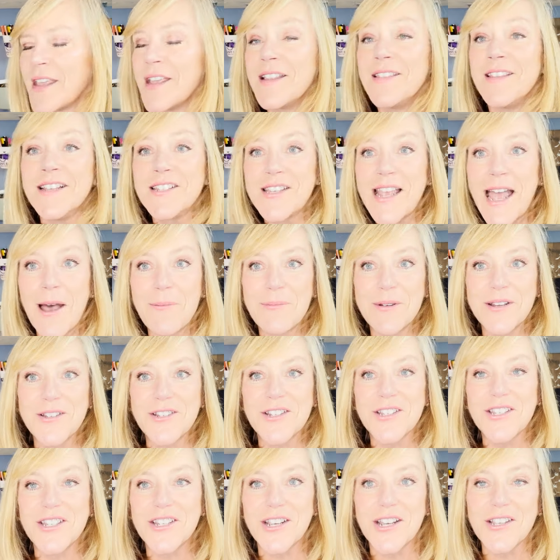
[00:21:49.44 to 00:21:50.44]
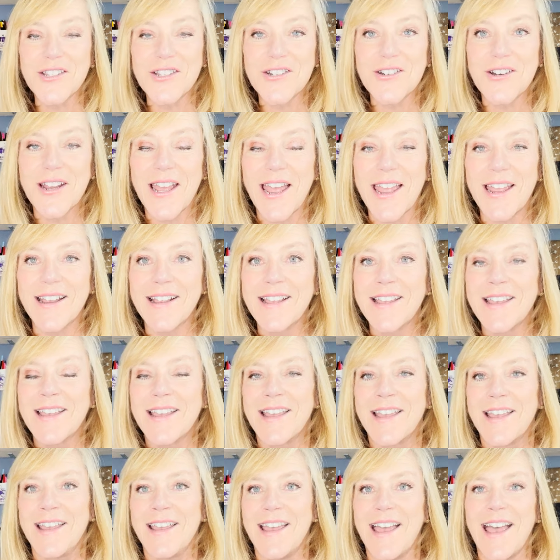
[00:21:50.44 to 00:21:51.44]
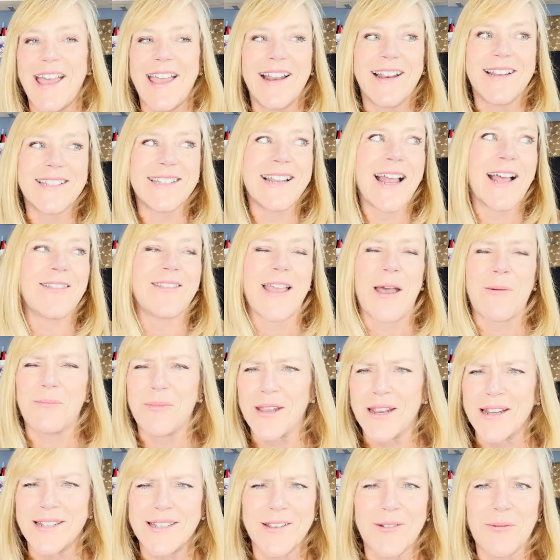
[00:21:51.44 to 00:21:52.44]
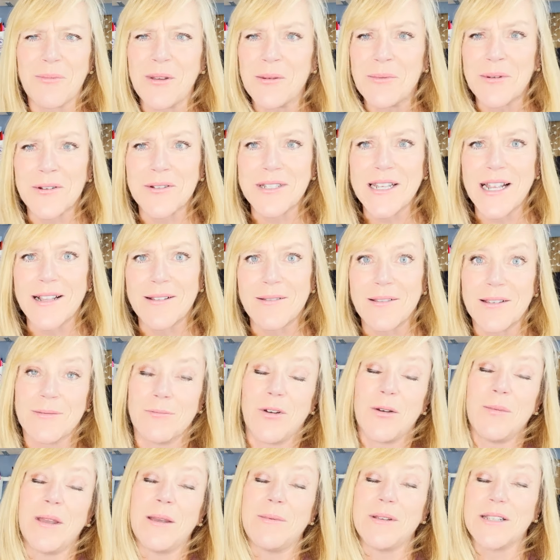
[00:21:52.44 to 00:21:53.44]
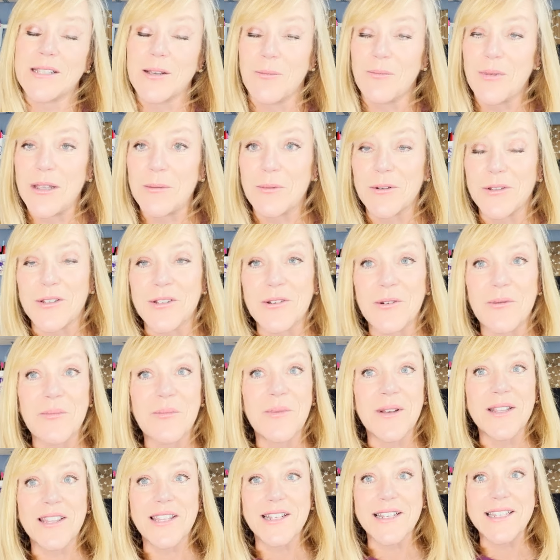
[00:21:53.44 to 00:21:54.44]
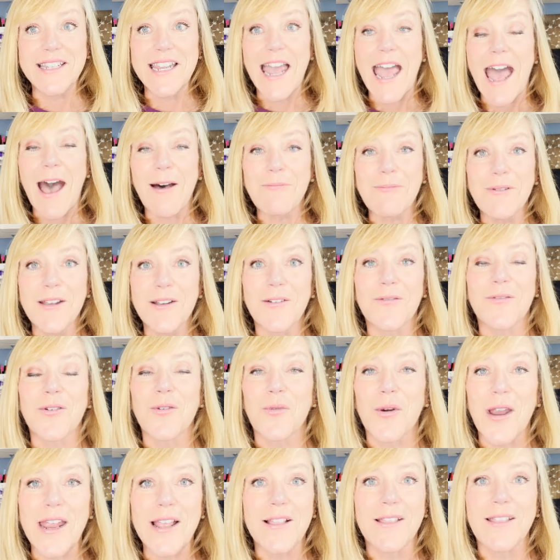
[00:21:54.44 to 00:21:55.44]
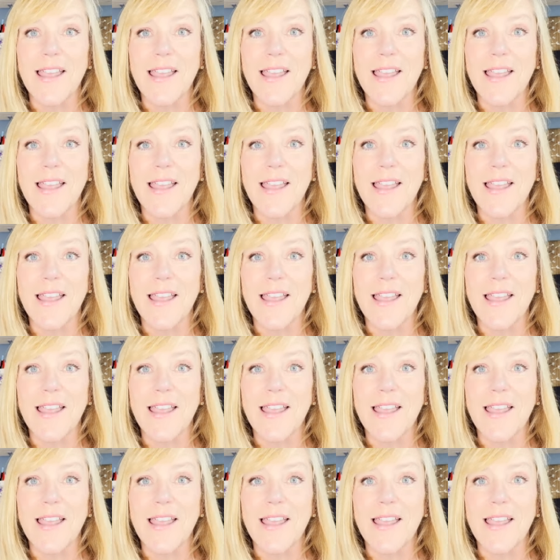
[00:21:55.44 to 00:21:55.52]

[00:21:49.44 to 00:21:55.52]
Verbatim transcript: this happened just yesterday, and it's not that big a deal. People don't take, well, maybe some people do, but the tapping of Great